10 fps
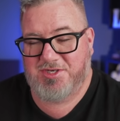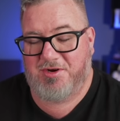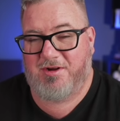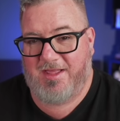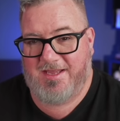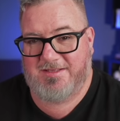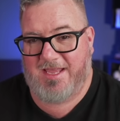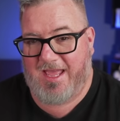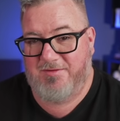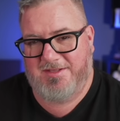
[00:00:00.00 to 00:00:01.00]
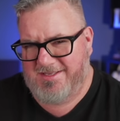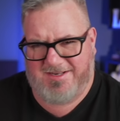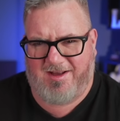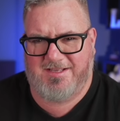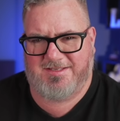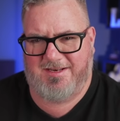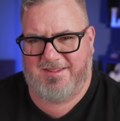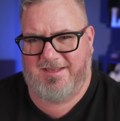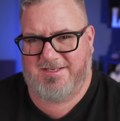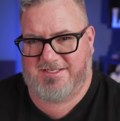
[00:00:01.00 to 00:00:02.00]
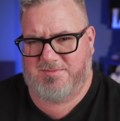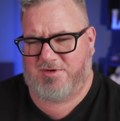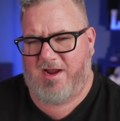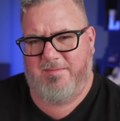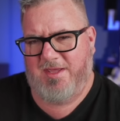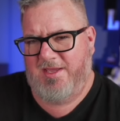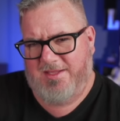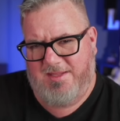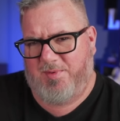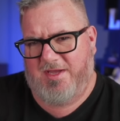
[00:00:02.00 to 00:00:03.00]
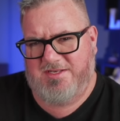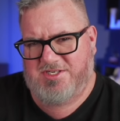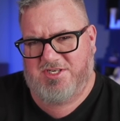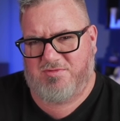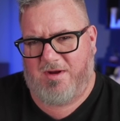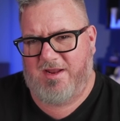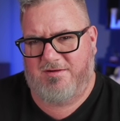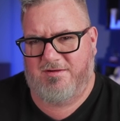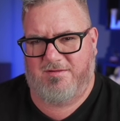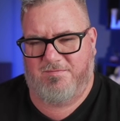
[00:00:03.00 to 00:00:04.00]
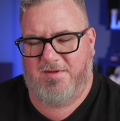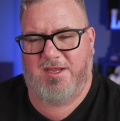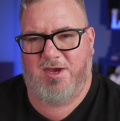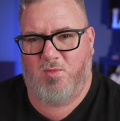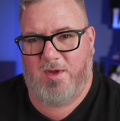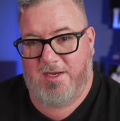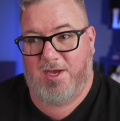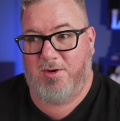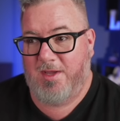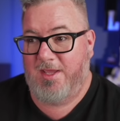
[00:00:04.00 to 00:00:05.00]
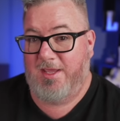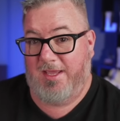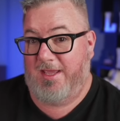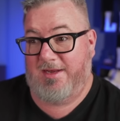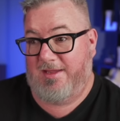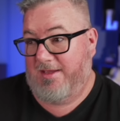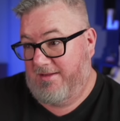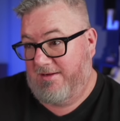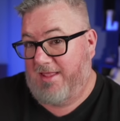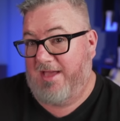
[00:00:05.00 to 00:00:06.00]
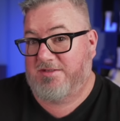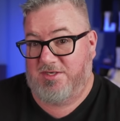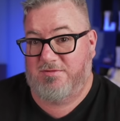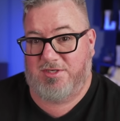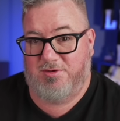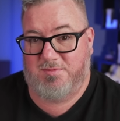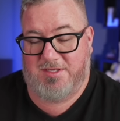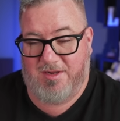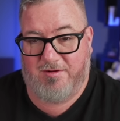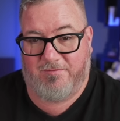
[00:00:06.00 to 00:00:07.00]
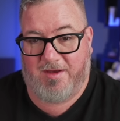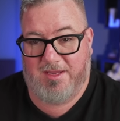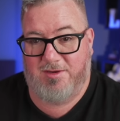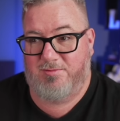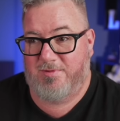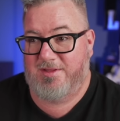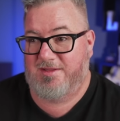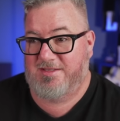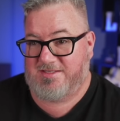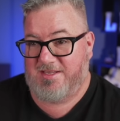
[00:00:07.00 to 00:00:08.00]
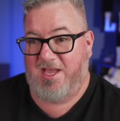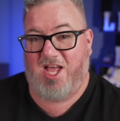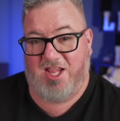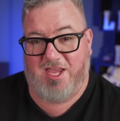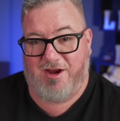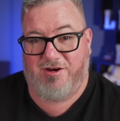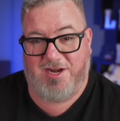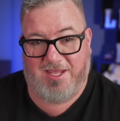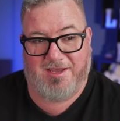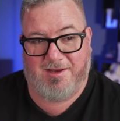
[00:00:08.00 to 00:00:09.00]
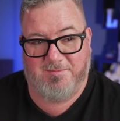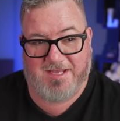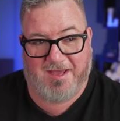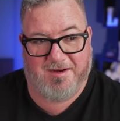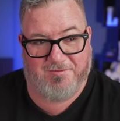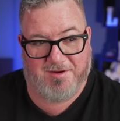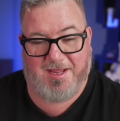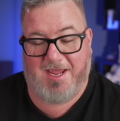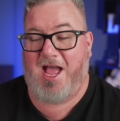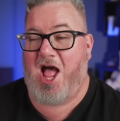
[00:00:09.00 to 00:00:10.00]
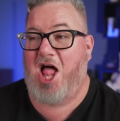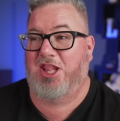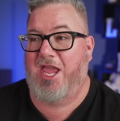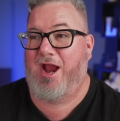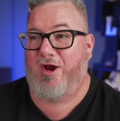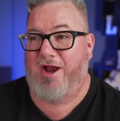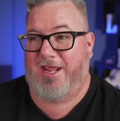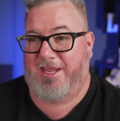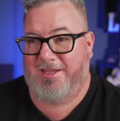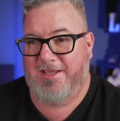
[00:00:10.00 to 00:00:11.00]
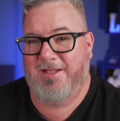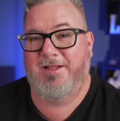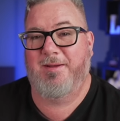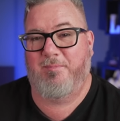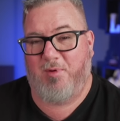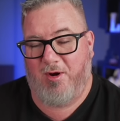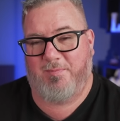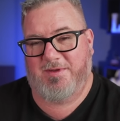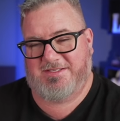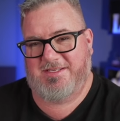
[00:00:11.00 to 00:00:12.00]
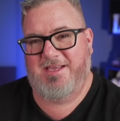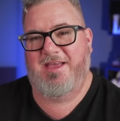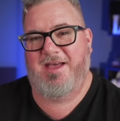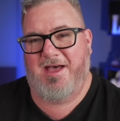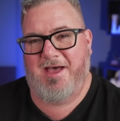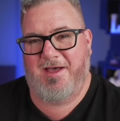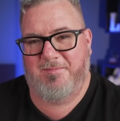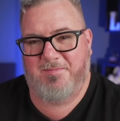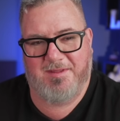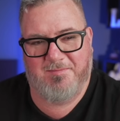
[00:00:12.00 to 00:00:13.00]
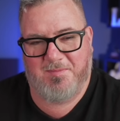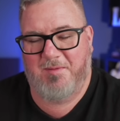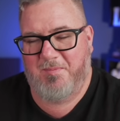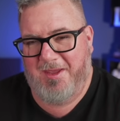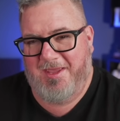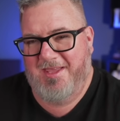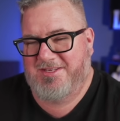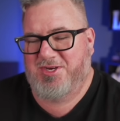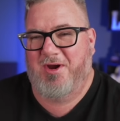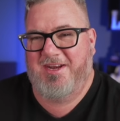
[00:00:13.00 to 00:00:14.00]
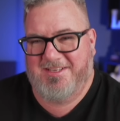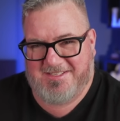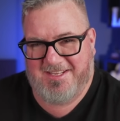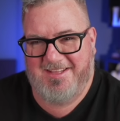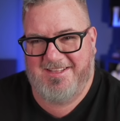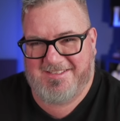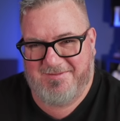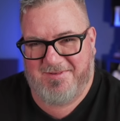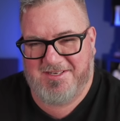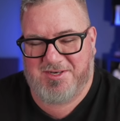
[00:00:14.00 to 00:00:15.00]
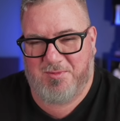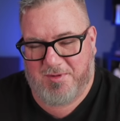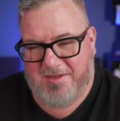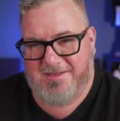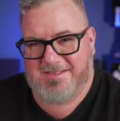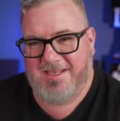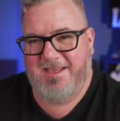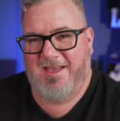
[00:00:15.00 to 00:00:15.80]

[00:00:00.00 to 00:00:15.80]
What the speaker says: Sure glad to have you. It doesn't cost anything to subscribe. The button's just right under the video window, and it allows YouTube to notify you when this hilarity comes out every day. Hilarity! Porpoise. Join us in this adventure, please.